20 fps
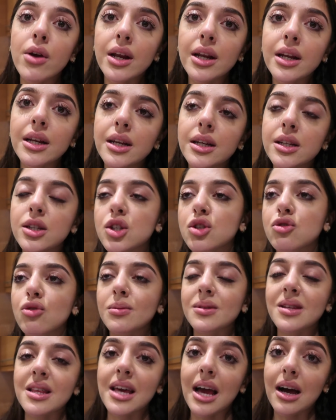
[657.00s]
really needed to
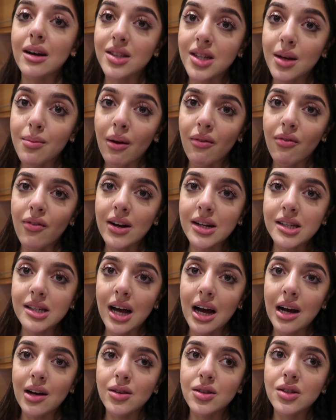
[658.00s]
drop something outside my friend's
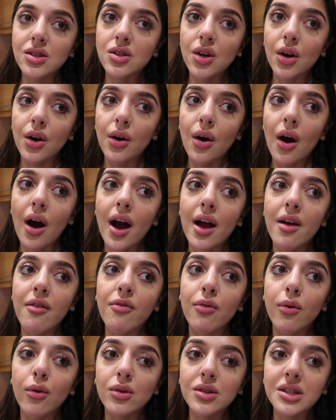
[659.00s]
house, so I
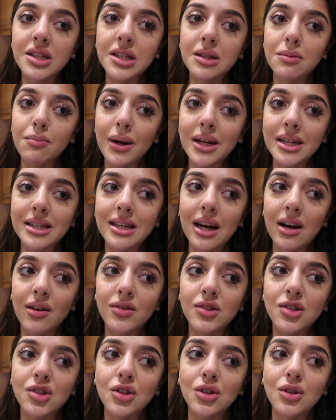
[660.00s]
forced
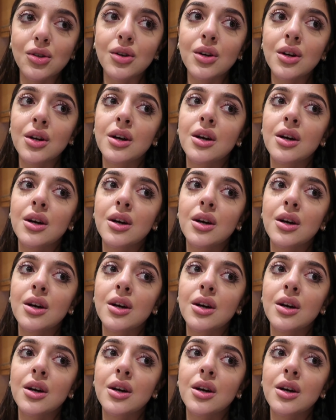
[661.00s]
myself to